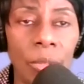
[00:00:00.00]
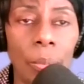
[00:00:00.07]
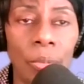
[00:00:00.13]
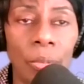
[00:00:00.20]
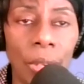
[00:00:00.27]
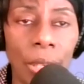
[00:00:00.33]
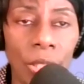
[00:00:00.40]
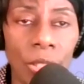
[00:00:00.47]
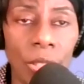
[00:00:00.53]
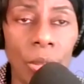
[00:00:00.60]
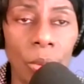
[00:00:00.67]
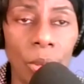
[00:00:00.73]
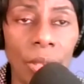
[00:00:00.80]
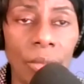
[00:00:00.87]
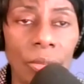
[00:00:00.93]
to preach the
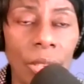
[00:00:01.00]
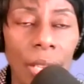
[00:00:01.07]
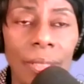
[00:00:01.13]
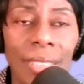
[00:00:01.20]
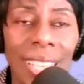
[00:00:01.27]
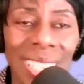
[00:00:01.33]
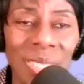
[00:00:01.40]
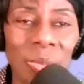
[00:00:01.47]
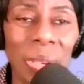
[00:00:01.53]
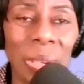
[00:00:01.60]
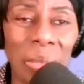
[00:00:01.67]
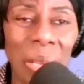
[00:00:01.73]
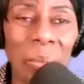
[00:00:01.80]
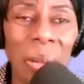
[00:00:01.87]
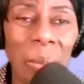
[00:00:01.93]
word of God, that's when
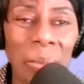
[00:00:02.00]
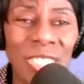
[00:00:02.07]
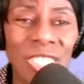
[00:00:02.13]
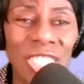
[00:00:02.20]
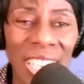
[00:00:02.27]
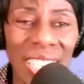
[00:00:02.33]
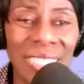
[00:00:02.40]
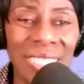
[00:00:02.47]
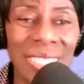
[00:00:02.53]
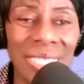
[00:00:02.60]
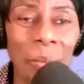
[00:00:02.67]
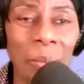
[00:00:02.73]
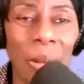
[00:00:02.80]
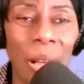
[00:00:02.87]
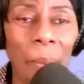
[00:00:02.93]
my mom's
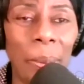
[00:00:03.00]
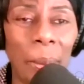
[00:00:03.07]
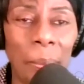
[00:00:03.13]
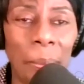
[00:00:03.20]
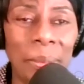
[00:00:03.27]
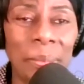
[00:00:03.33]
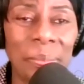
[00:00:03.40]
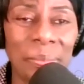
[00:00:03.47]
chests pop up.